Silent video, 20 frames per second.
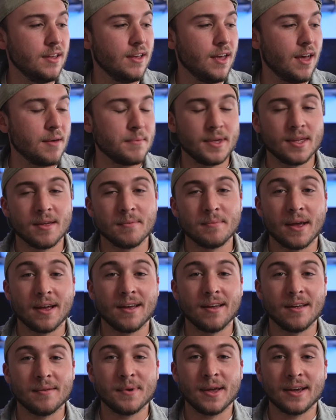I mean,
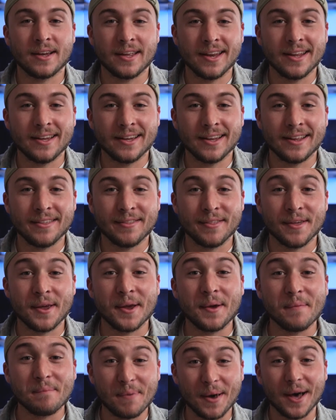I'm not getting
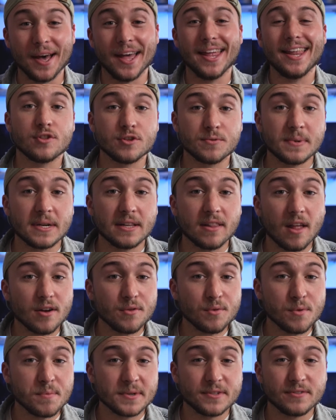anything, but there's been a lot of
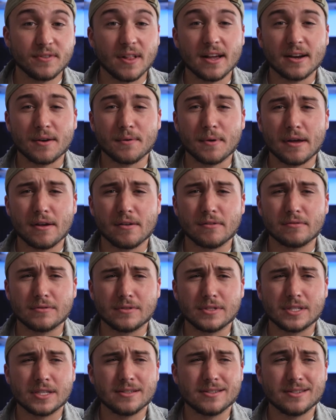rumors flying around
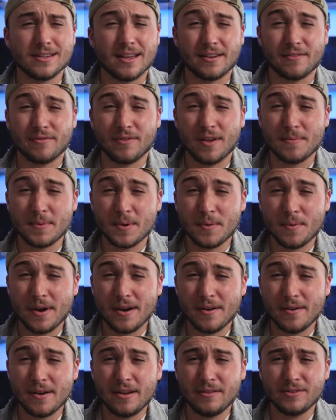since like
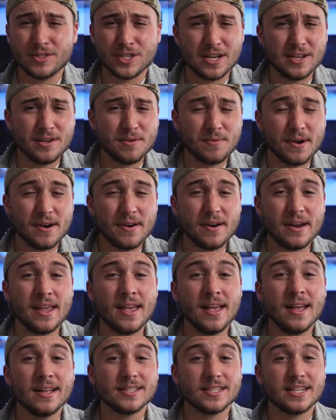February, January.
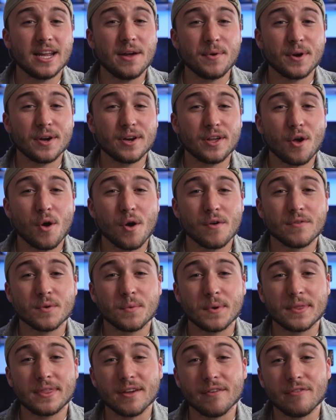Today we're gonna go over
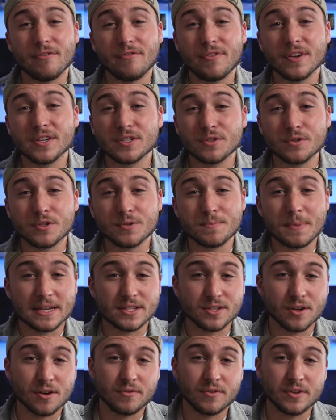what the official
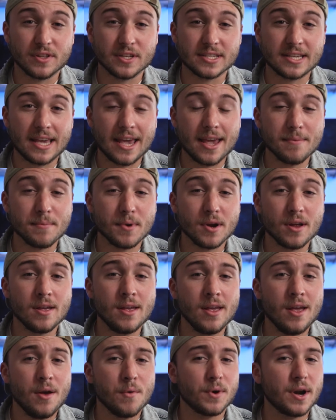specs are for this camera.
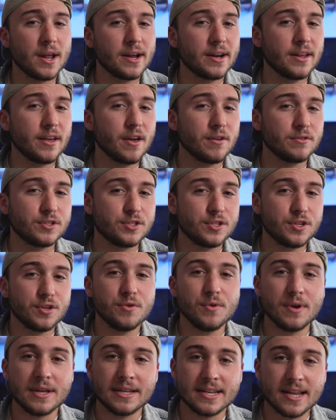We're not gonna go
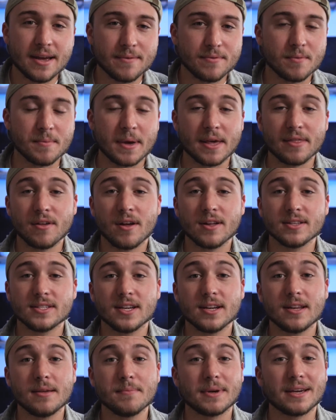too in-depth on my thoughts
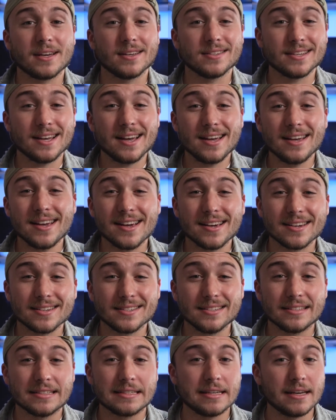on it because I
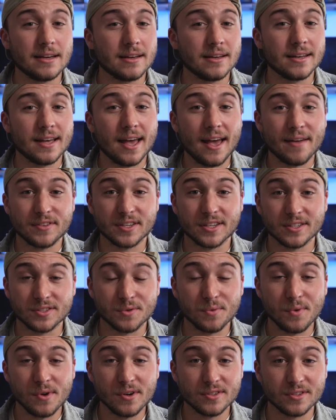actually have to get to
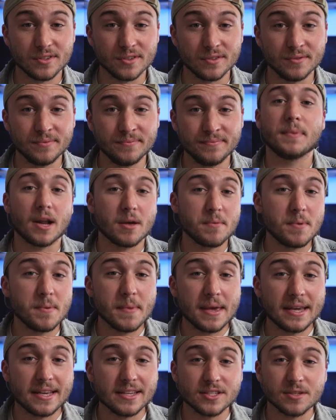work soon, but I'll be
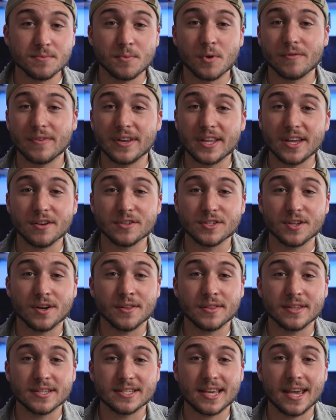making some more videos
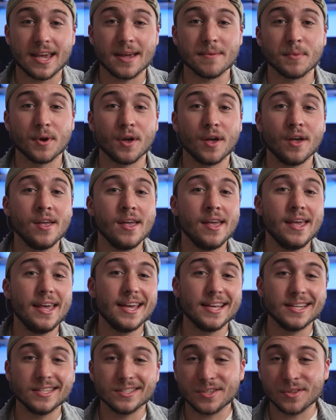on this camera
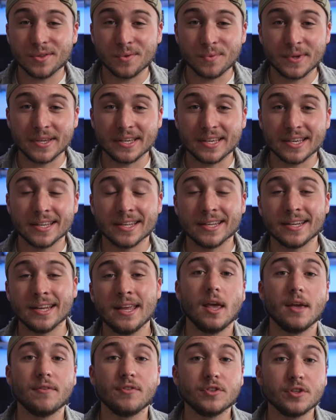into the weekend.
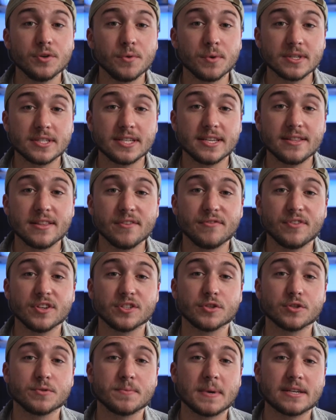If you do want to see the
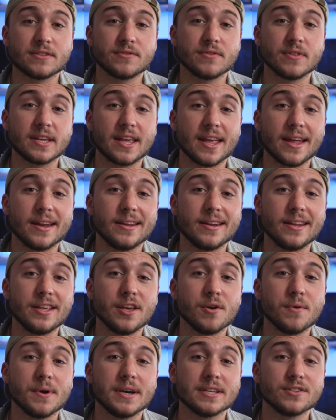official specs for the Canon
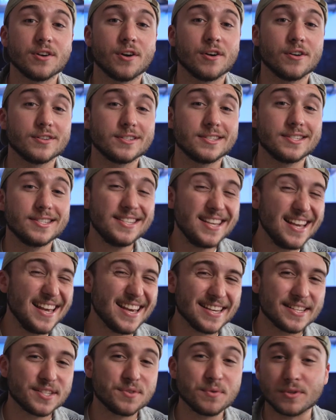EOS
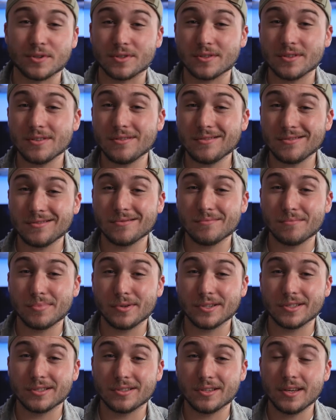R6, which is also
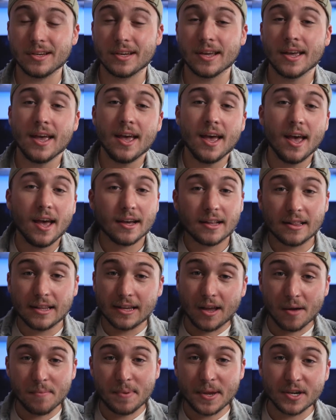pretty sick,
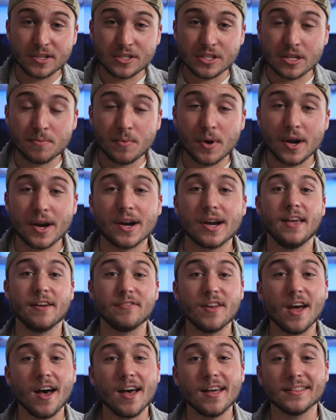click up here somewhere. If
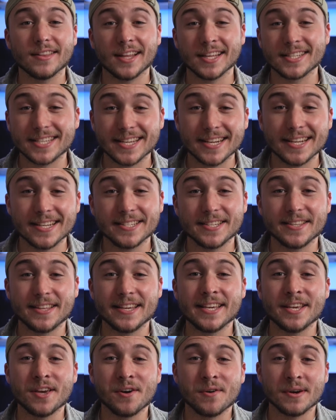not, let's get into the
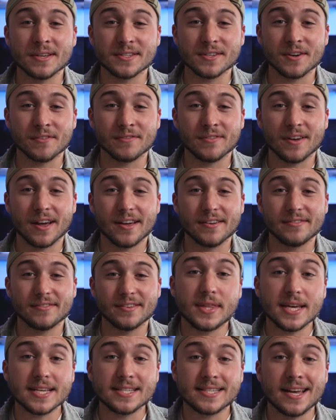EOS R5.
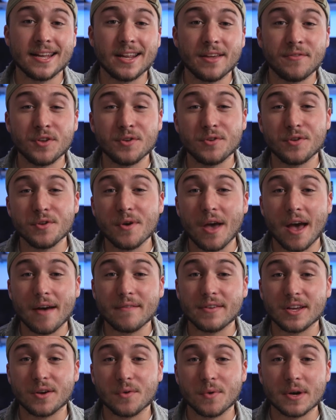With that said, if you do have
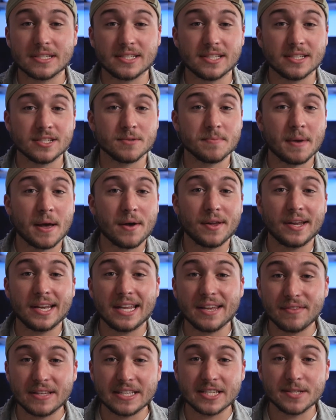any questions about any
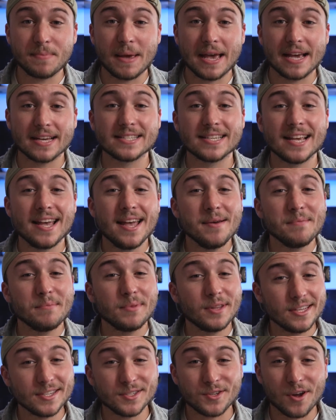of these specs,
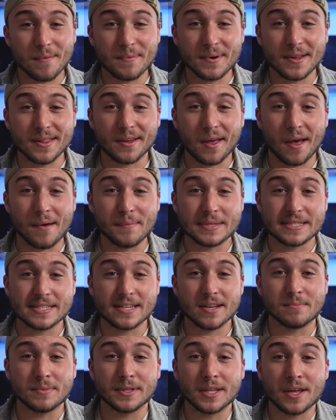please drop it in the comments
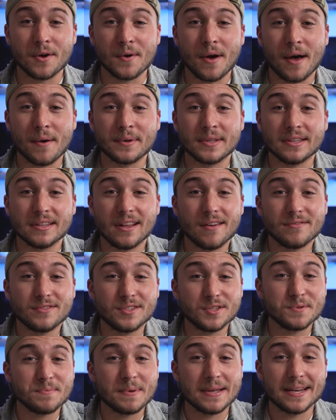down below. I would love
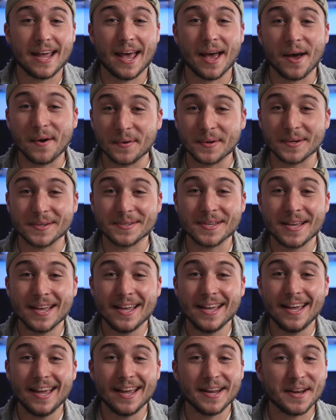to spend hours
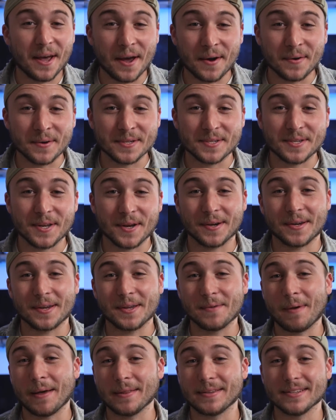and hours talking
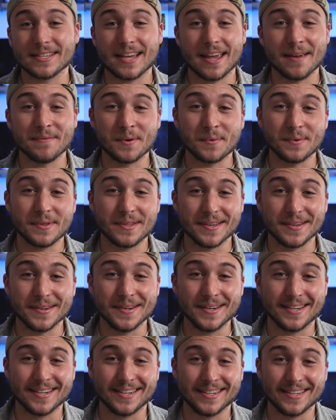about this camera with you.
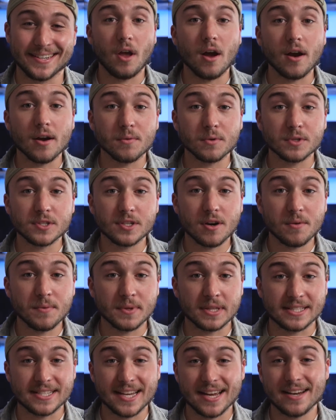All right, we'll start with
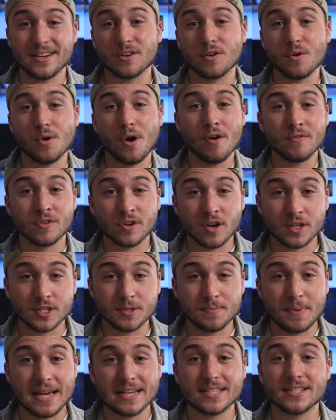the technical overall
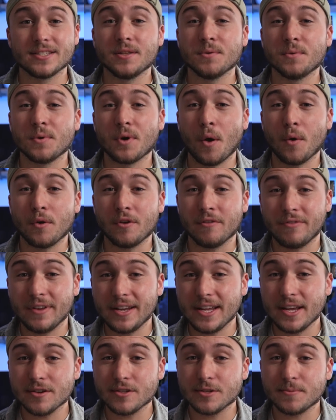specs, then we'll go into
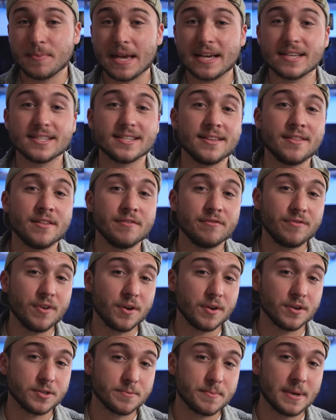video specs and then
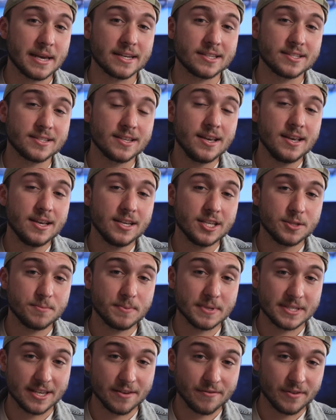photo specs
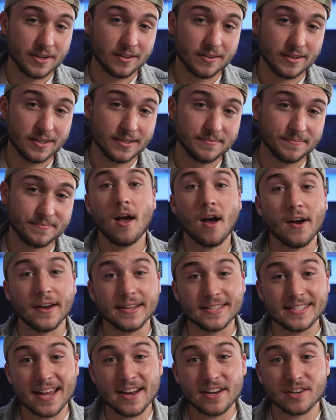specifically. All
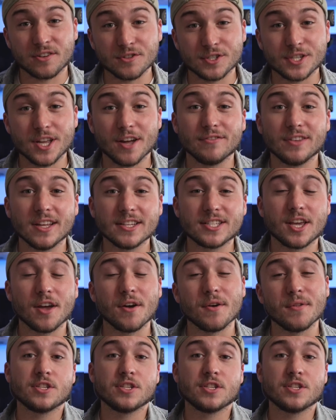right, technical stuff, let's go.